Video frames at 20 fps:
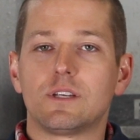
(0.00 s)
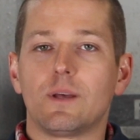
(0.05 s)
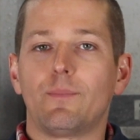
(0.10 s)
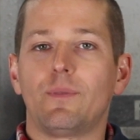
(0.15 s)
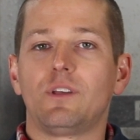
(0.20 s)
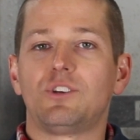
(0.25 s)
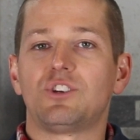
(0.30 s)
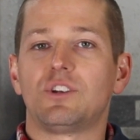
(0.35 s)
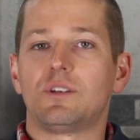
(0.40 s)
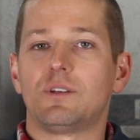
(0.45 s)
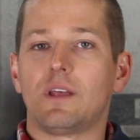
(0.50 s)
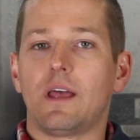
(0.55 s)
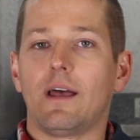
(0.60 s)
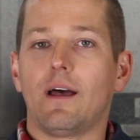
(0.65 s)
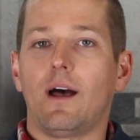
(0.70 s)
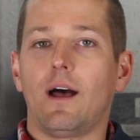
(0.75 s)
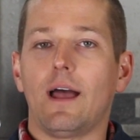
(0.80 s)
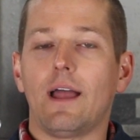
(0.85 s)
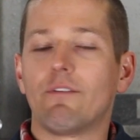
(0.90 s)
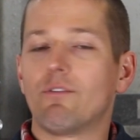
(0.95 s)
something
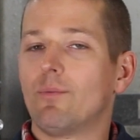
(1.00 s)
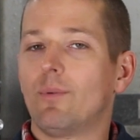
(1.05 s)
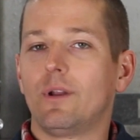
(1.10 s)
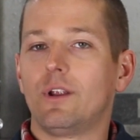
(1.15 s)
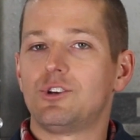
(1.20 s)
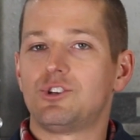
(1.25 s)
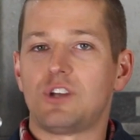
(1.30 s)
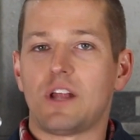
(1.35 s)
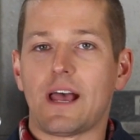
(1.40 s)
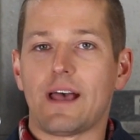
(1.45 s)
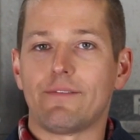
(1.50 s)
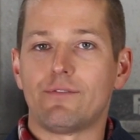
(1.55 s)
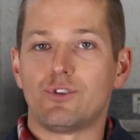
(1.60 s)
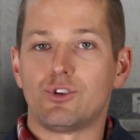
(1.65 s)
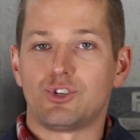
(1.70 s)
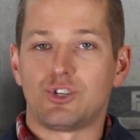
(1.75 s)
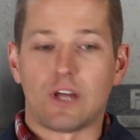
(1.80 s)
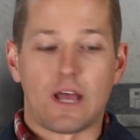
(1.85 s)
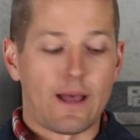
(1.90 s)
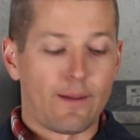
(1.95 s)
uh, everybody should have in
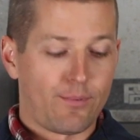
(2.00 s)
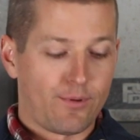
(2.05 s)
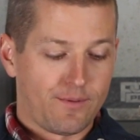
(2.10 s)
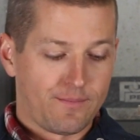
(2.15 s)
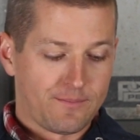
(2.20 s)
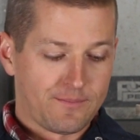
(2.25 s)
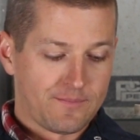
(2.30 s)
the shop.